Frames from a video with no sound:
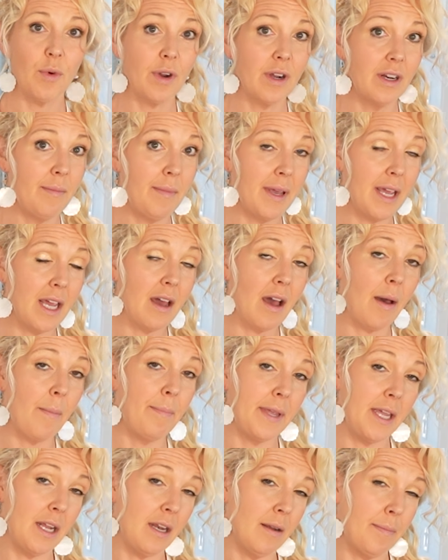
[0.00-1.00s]
we're going to make a
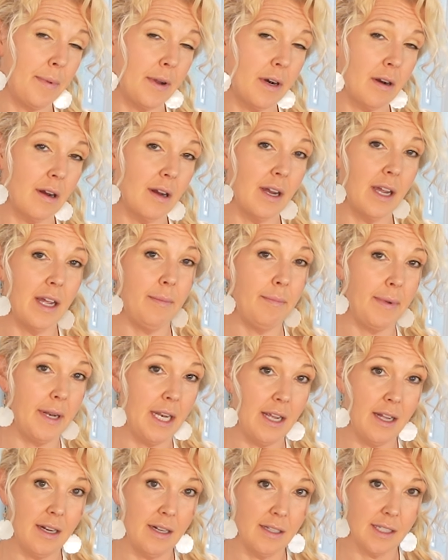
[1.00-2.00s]
peanut butter and
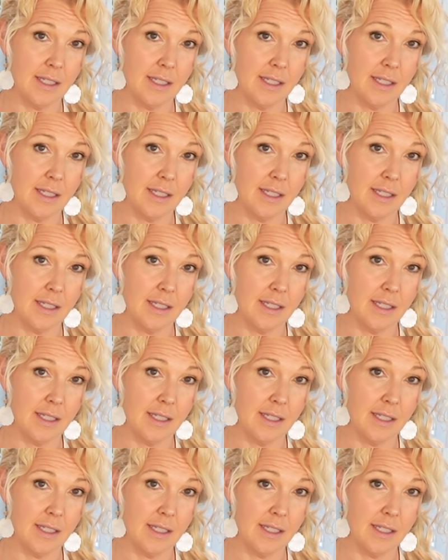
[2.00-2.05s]
banana